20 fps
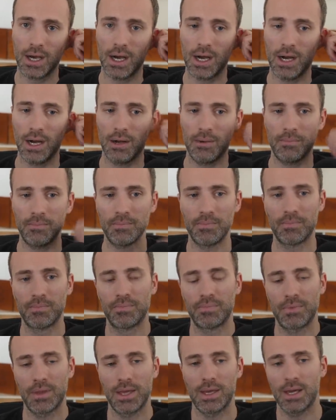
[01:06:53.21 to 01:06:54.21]
Um,
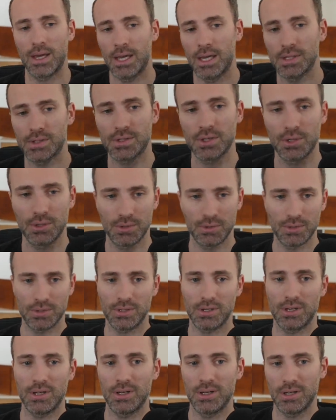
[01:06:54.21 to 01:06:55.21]
and
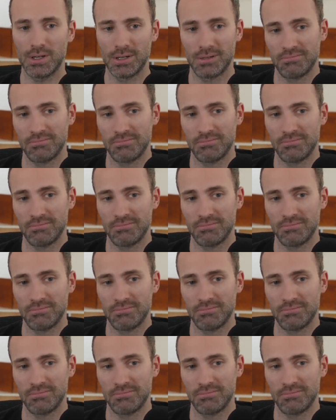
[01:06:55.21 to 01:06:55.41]
so,